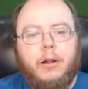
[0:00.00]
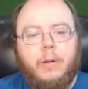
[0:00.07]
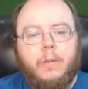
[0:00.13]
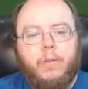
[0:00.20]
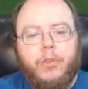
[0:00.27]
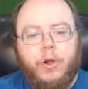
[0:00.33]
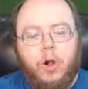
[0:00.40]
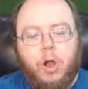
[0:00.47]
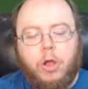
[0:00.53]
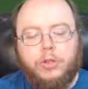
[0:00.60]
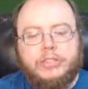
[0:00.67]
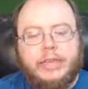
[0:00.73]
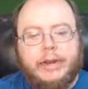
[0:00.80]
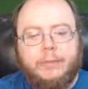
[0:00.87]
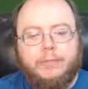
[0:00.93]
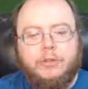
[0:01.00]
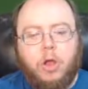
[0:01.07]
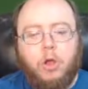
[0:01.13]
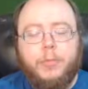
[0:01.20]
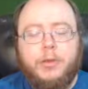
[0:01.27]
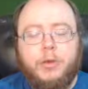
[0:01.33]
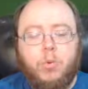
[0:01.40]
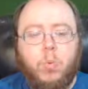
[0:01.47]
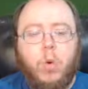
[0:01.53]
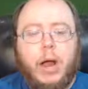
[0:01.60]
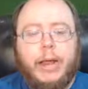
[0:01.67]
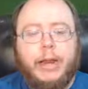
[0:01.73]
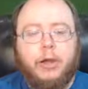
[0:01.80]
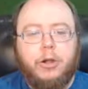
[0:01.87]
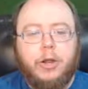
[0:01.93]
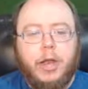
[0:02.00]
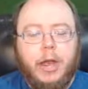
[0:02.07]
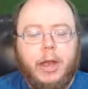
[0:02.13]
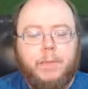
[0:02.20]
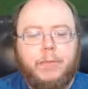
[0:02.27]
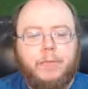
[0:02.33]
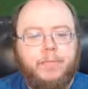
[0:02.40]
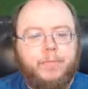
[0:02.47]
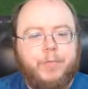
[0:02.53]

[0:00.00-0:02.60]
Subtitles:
They're all set up to all be wired up.